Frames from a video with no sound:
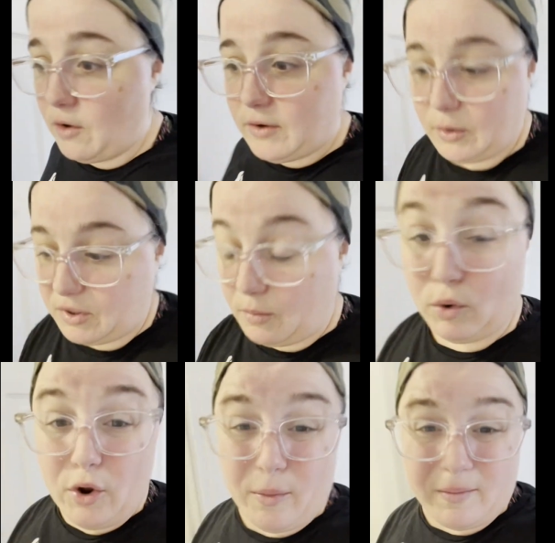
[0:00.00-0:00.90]
over it with a
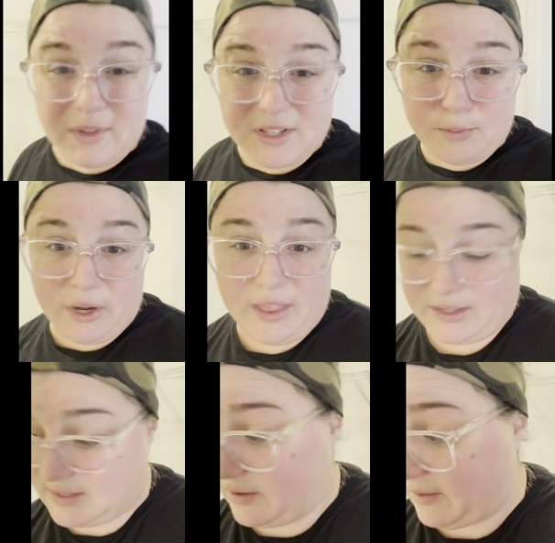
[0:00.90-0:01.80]
broom and spread
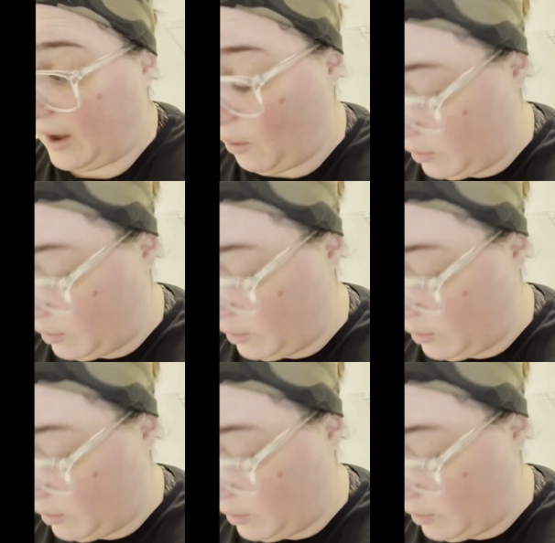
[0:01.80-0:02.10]
that stuff out.